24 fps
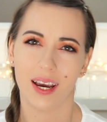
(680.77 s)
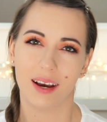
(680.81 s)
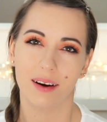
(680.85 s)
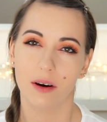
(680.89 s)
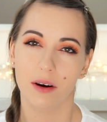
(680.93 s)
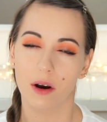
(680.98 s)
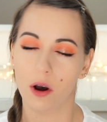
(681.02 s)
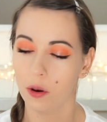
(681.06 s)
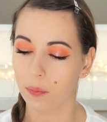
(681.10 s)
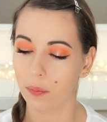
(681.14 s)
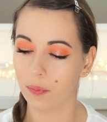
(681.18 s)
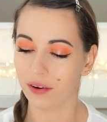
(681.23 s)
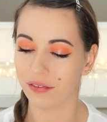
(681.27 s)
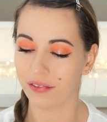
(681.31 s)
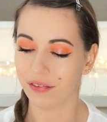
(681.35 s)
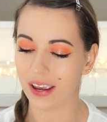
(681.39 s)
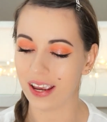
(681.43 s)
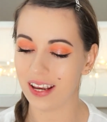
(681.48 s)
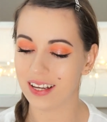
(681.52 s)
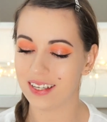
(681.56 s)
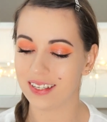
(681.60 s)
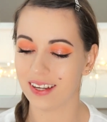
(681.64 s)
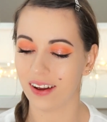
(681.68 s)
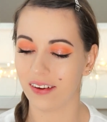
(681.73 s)
on my
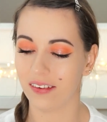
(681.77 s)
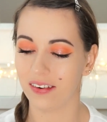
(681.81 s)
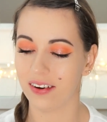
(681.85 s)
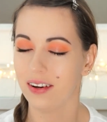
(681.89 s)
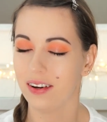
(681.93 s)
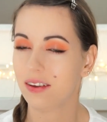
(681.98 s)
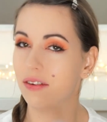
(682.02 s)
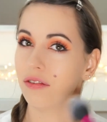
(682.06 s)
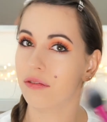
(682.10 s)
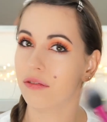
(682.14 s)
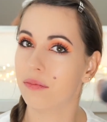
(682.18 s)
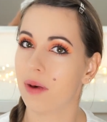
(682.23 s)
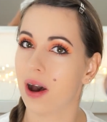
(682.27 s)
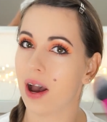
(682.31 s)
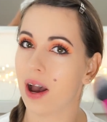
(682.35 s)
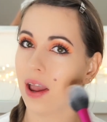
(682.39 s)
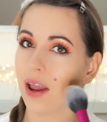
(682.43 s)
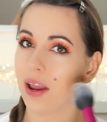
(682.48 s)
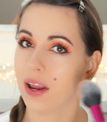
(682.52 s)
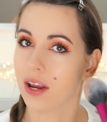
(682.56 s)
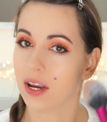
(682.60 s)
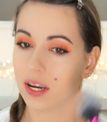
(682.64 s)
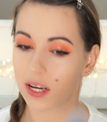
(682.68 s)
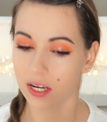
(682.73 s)
face, underneath my
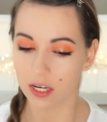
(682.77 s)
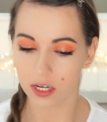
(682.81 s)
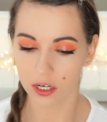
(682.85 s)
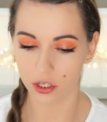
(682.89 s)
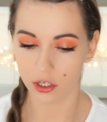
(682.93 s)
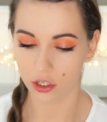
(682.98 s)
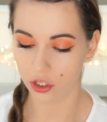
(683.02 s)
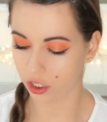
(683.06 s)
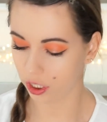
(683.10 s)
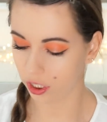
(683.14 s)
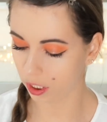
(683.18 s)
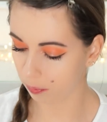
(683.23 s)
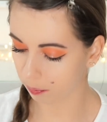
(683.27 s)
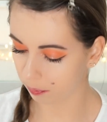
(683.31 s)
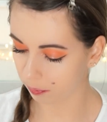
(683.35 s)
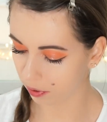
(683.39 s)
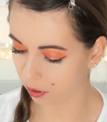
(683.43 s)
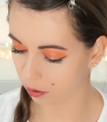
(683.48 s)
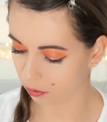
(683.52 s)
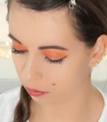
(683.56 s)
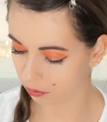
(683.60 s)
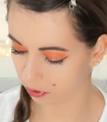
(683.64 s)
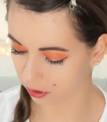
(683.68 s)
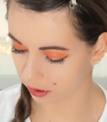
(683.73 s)

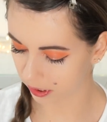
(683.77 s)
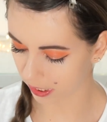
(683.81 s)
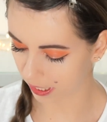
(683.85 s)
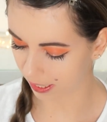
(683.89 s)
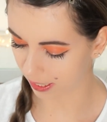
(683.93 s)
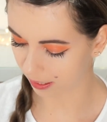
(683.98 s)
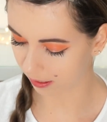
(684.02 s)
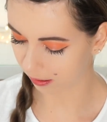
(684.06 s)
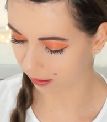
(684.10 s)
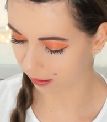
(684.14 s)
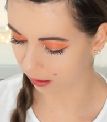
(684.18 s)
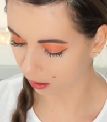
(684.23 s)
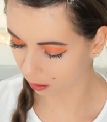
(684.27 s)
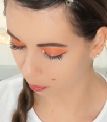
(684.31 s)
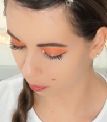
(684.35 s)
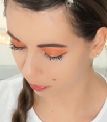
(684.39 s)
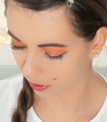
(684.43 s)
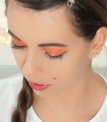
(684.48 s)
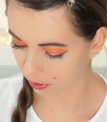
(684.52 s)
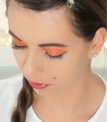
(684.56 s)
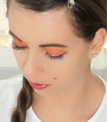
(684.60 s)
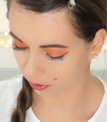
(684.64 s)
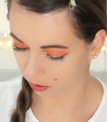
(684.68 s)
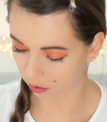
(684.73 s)
cheekbones, and a little
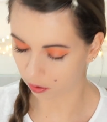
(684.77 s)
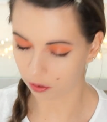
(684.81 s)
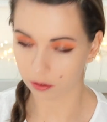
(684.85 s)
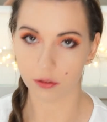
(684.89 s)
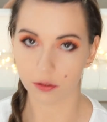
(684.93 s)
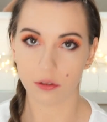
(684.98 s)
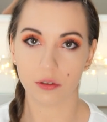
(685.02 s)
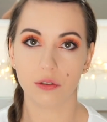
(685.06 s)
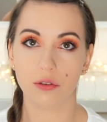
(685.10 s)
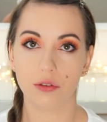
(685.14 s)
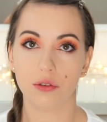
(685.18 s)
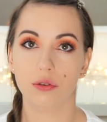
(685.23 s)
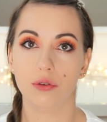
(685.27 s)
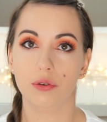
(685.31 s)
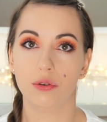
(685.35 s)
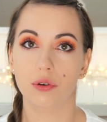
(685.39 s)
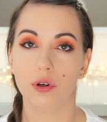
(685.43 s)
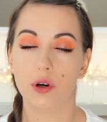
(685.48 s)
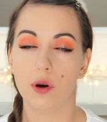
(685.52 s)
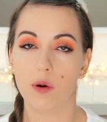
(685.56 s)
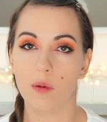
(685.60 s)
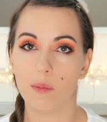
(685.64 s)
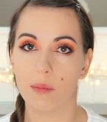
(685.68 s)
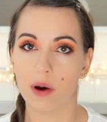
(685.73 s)
bit onto
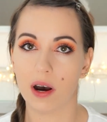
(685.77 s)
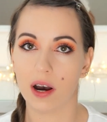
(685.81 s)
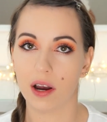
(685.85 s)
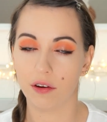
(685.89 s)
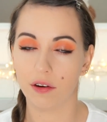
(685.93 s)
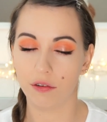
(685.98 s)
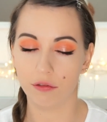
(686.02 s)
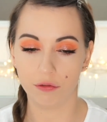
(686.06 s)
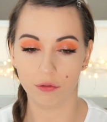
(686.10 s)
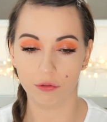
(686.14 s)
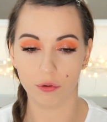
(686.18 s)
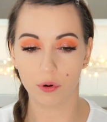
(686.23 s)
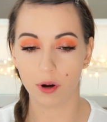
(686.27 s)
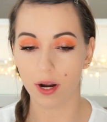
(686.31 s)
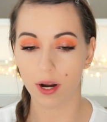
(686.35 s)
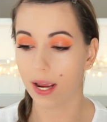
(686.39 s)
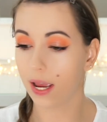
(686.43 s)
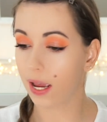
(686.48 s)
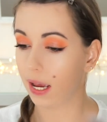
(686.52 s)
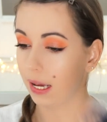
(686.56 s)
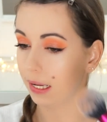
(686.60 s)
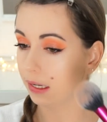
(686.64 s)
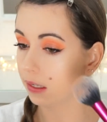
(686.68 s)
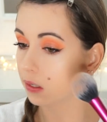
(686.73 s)
my
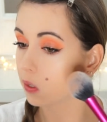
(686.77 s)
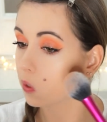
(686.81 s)
forehead.